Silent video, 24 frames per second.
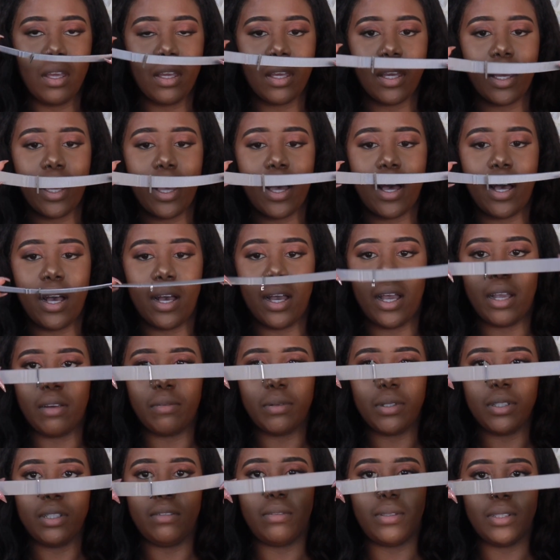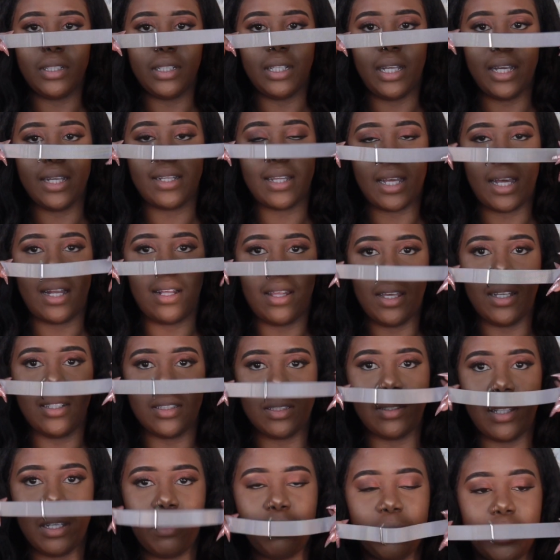Yeah, I really like that. Like,
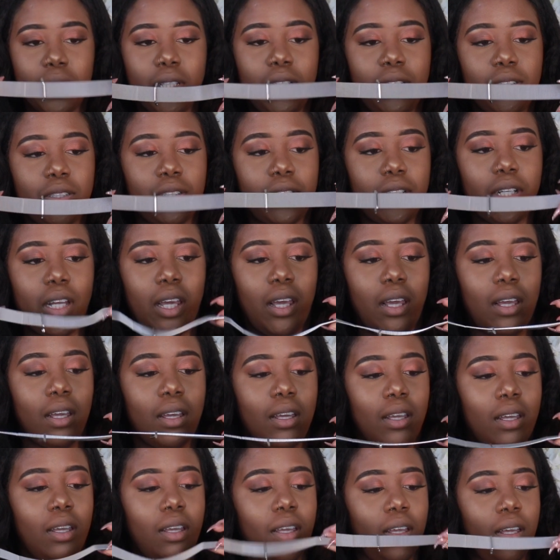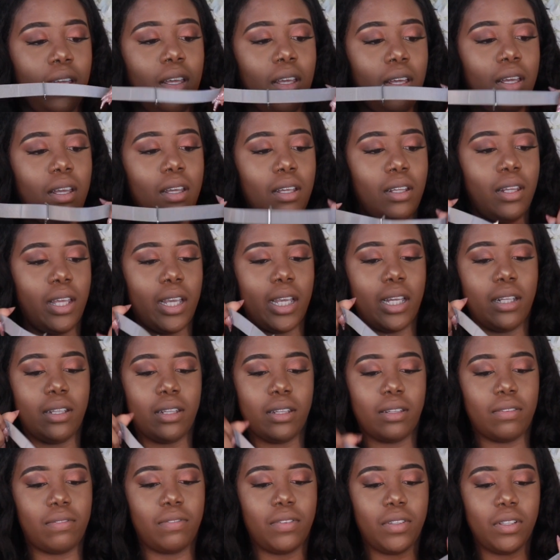it's like really sturdy. Like,
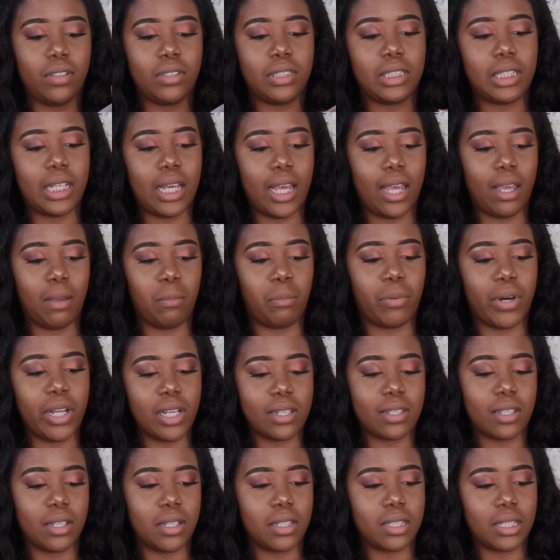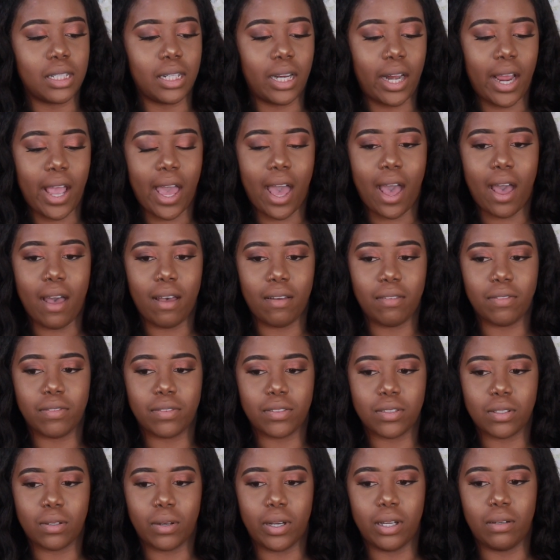it feels like bracelets that I have.
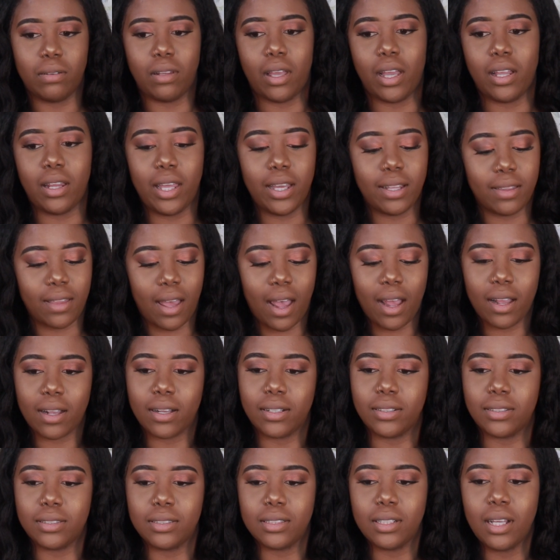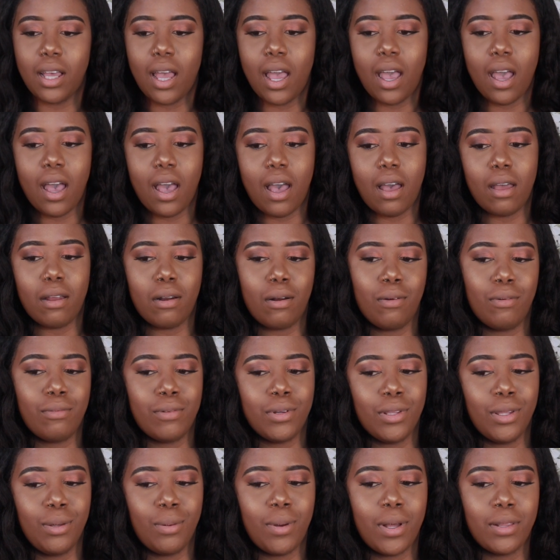So I like that because I don't
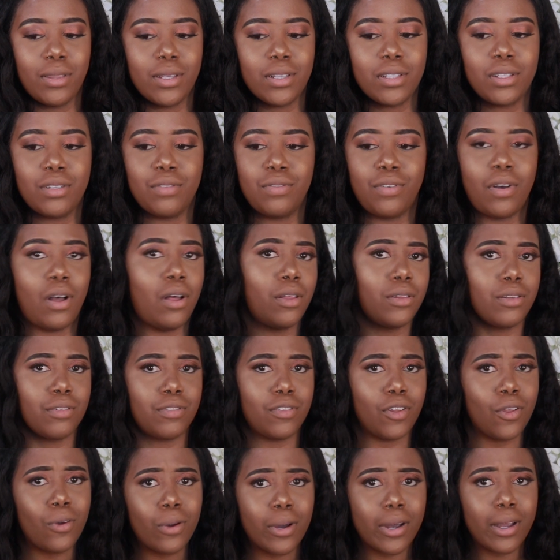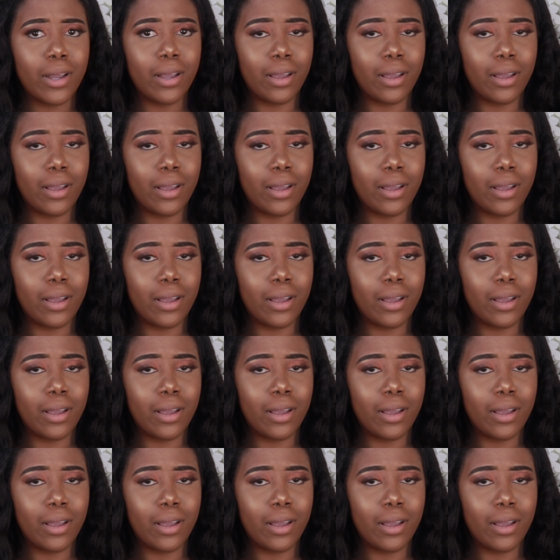really want this to fall on the floor.